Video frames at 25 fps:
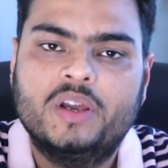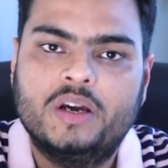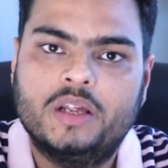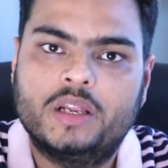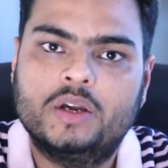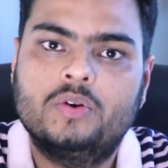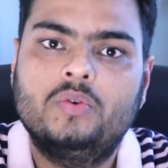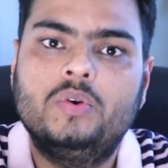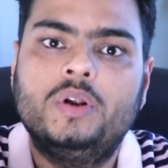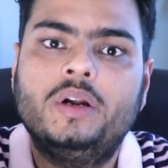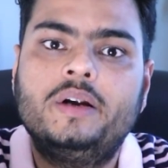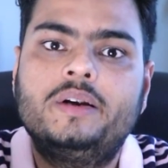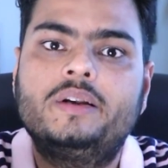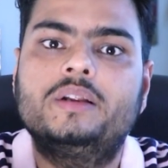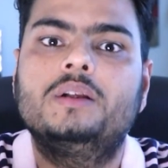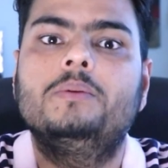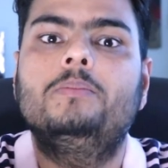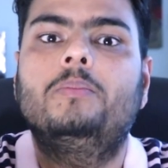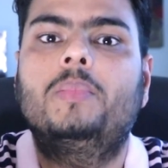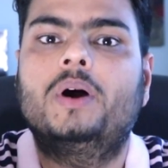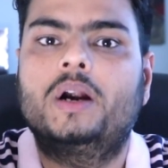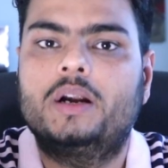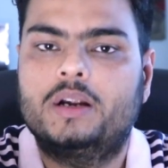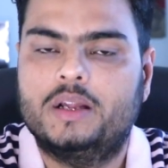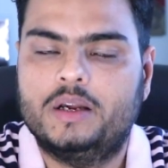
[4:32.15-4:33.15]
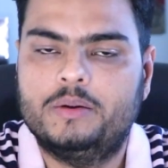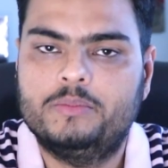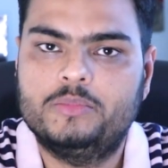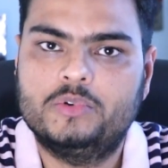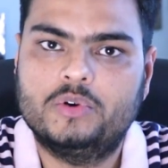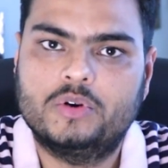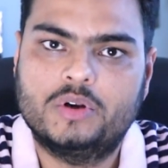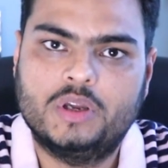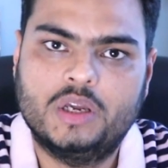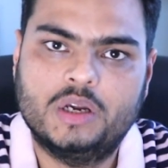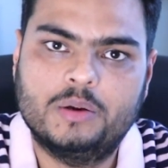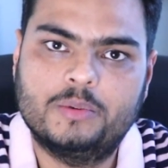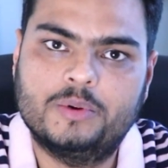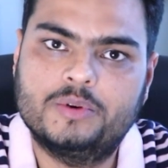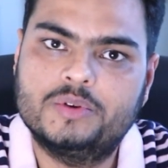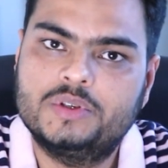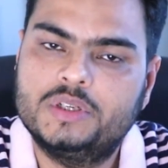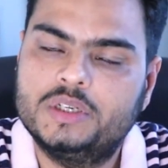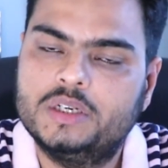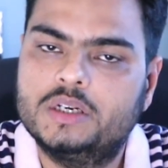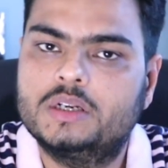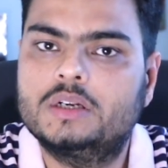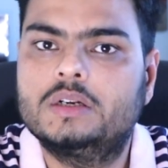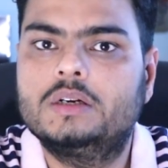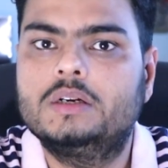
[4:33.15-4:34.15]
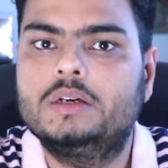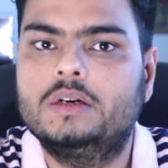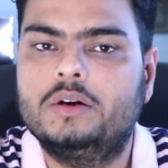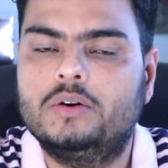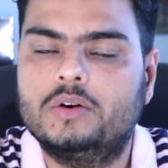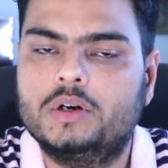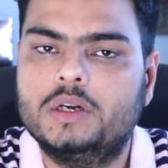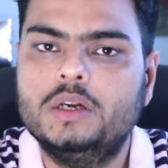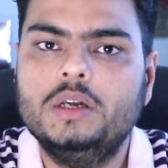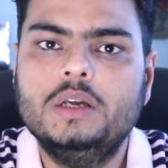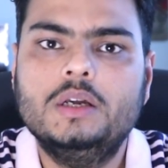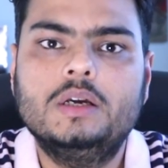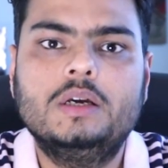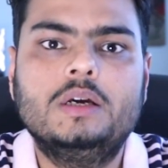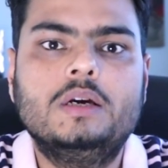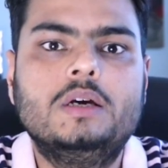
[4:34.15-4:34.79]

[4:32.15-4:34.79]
Regulatory part I'm talking about here, okay?